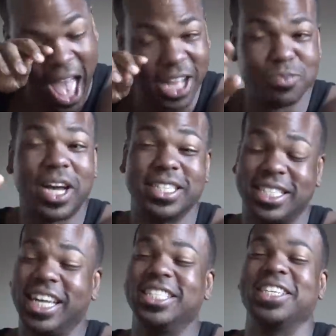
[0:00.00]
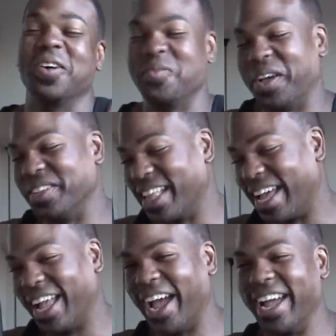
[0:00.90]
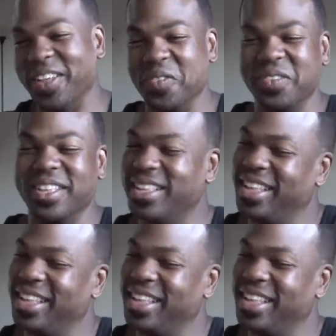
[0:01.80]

I was about to say something. I was like, all right.